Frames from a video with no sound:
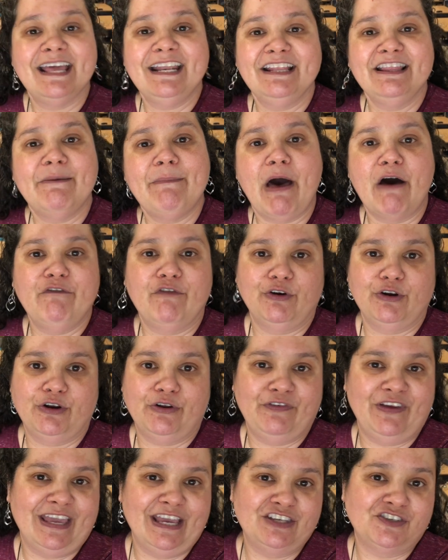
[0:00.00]
hitting the bell for
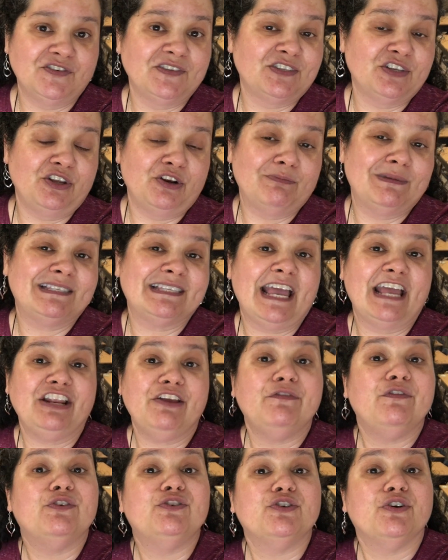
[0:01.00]
notifications so you don't miss
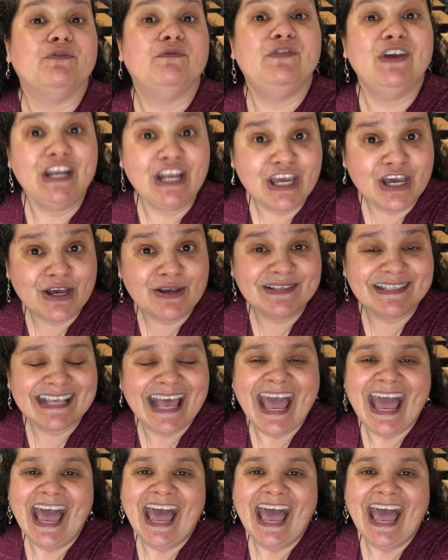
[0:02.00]
any future videos.